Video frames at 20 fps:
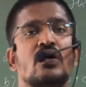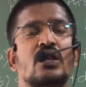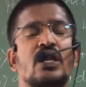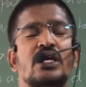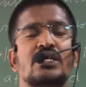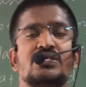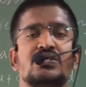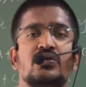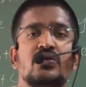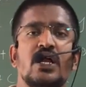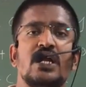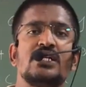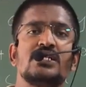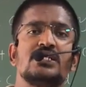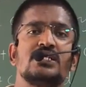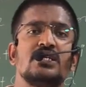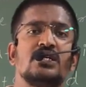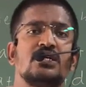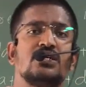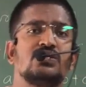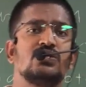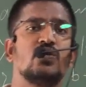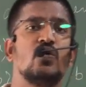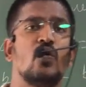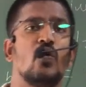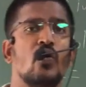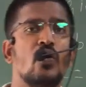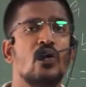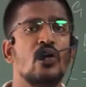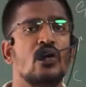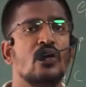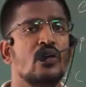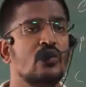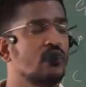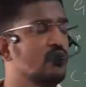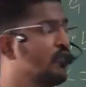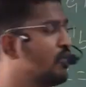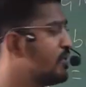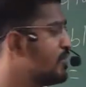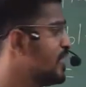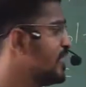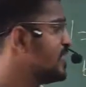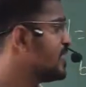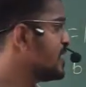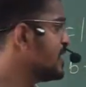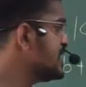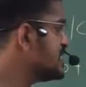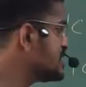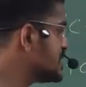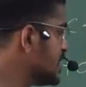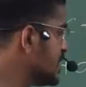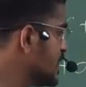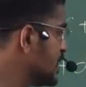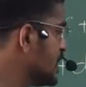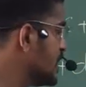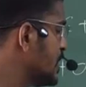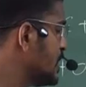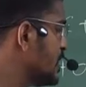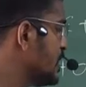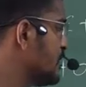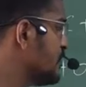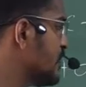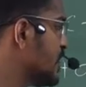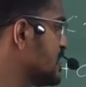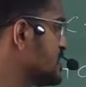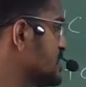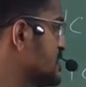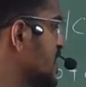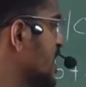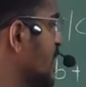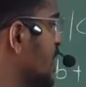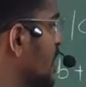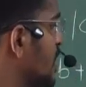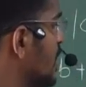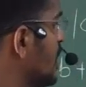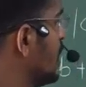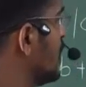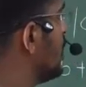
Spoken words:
Clear students? So for that reason, if I say